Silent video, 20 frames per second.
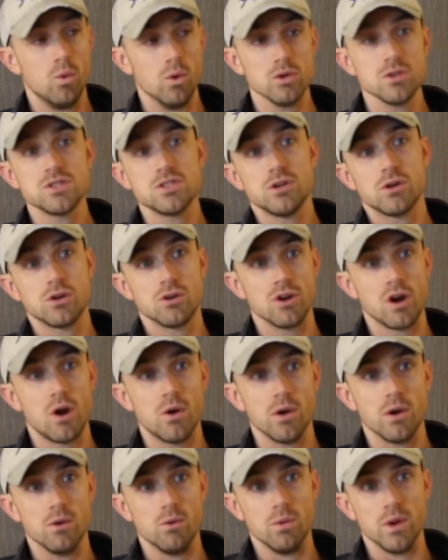we'll still
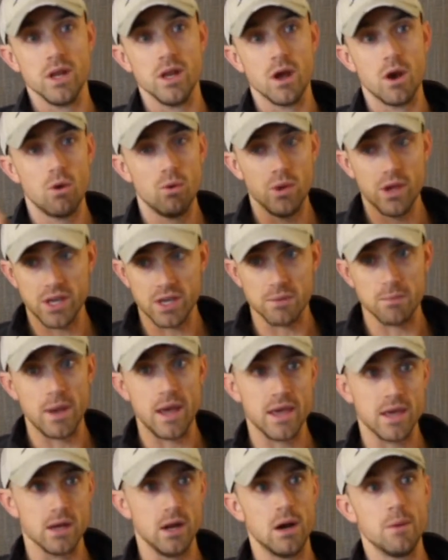grow it. We know we can
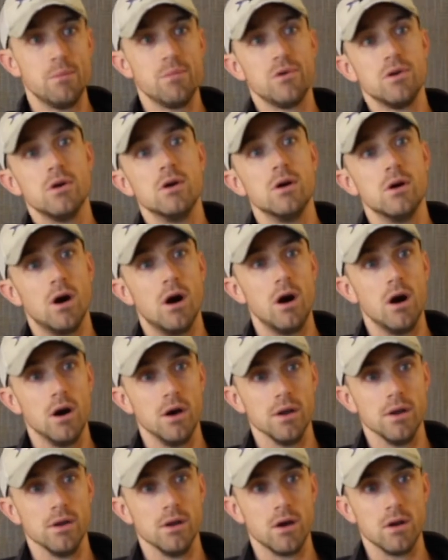make it up
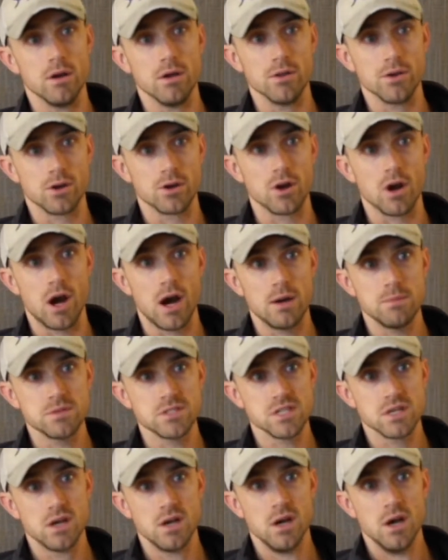on other
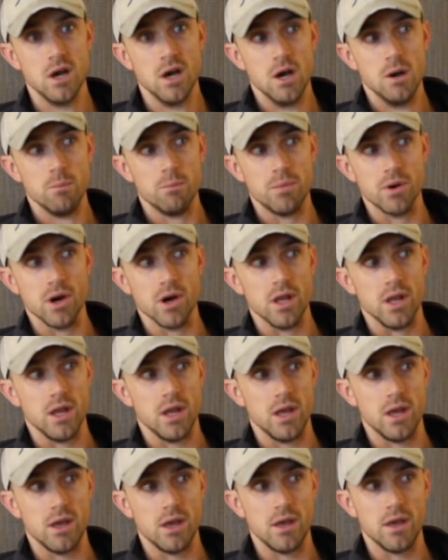crops, but
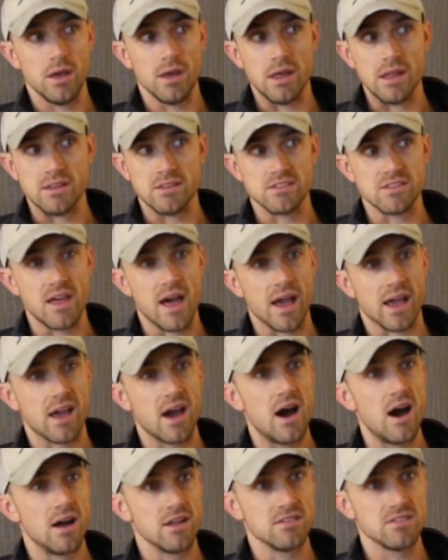it's that
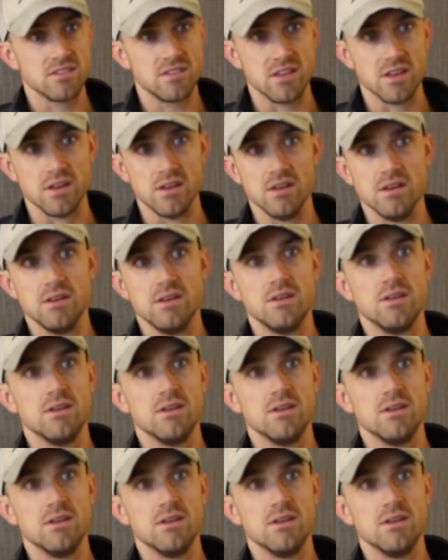constant